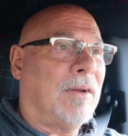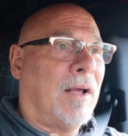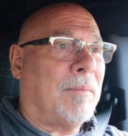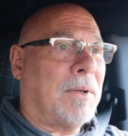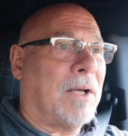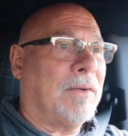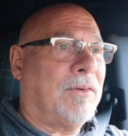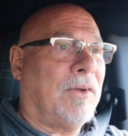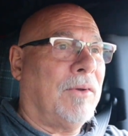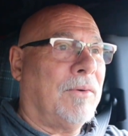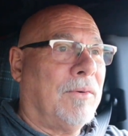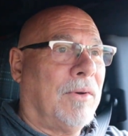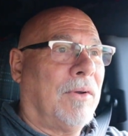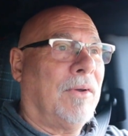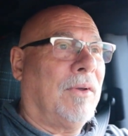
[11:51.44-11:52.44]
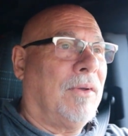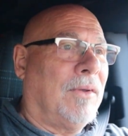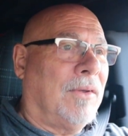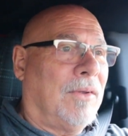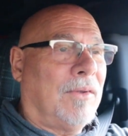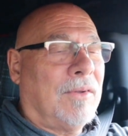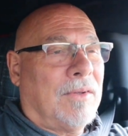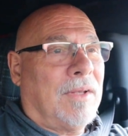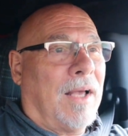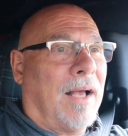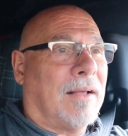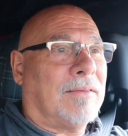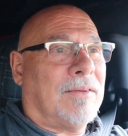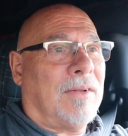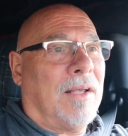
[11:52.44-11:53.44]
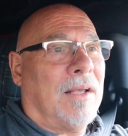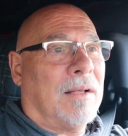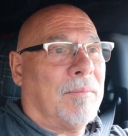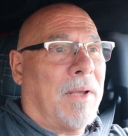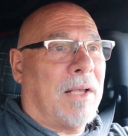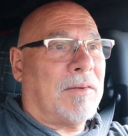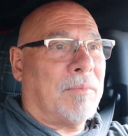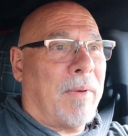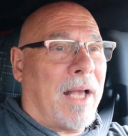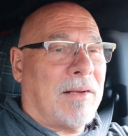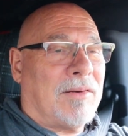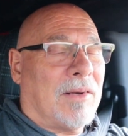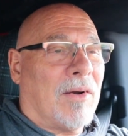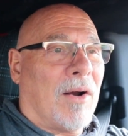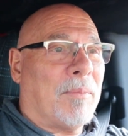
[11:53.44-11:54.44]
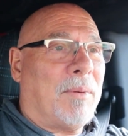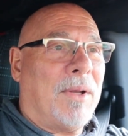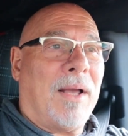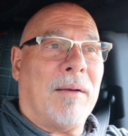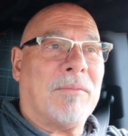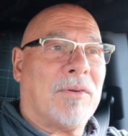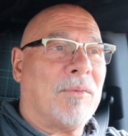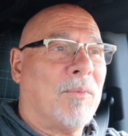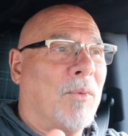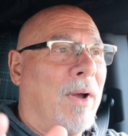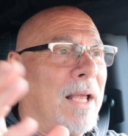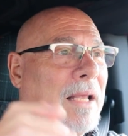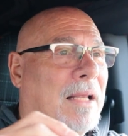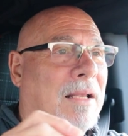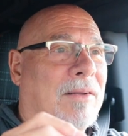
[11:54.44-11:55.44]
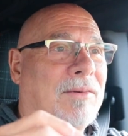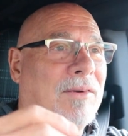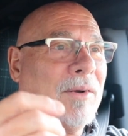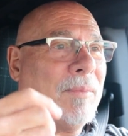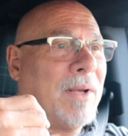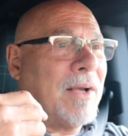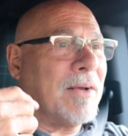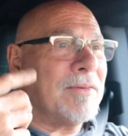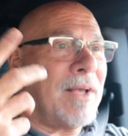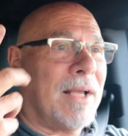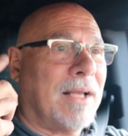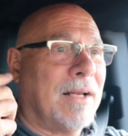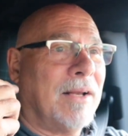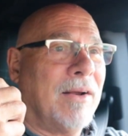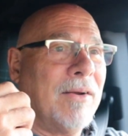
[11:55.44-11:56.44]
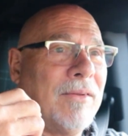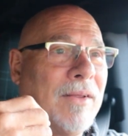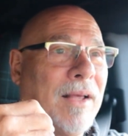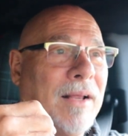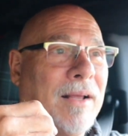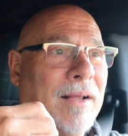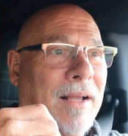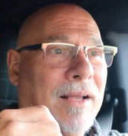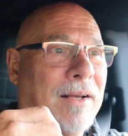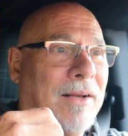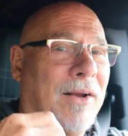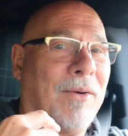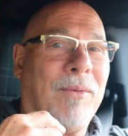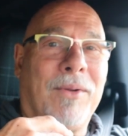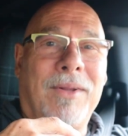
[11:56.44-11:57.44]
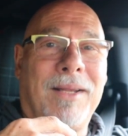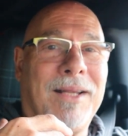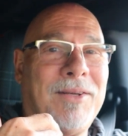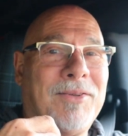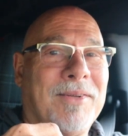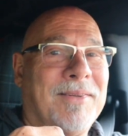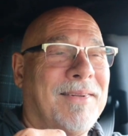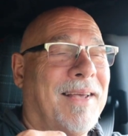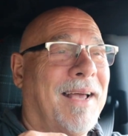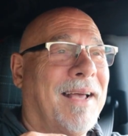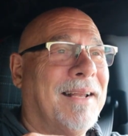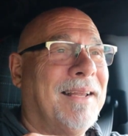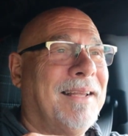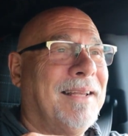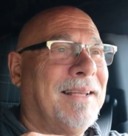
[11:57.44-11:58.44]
How about 2? Yeah, see, it makes matching RPMs way easier because I can hear where the engine's at.